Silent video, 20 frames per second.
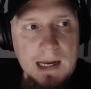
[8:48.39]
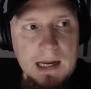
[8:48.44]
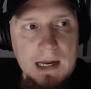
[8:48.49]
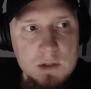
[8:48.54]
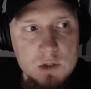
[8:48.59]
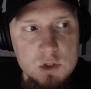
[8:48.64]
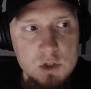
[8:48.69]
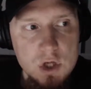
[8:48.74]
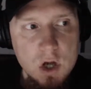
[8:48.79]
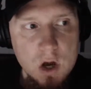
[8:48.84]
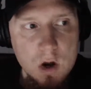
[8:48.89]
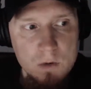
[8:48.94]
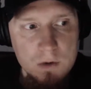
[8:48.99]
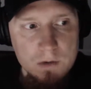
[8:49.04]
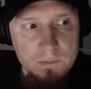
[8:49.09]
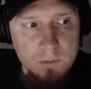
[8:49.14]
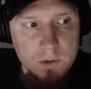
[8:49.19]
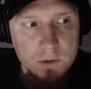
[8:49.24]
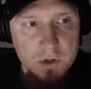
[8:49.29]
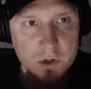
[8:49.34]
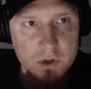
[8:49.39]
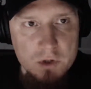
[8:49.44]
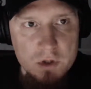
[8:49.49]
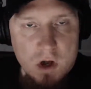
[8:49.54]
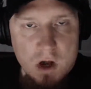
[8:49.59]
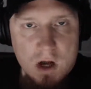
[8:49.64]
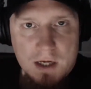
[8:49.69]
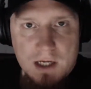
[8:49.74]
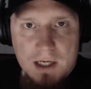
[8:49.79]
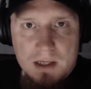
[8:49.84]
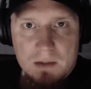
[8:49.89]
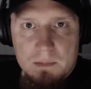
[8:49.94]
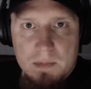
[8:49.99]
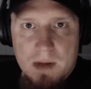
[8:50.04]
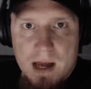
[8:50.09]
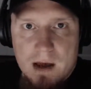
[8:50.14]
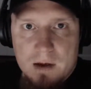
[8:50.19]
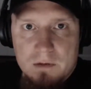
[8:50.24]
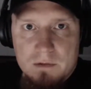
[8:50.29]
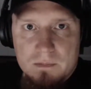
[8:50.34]
and the tone of what they're talking
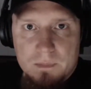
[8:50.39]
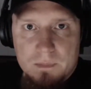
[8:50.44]
about.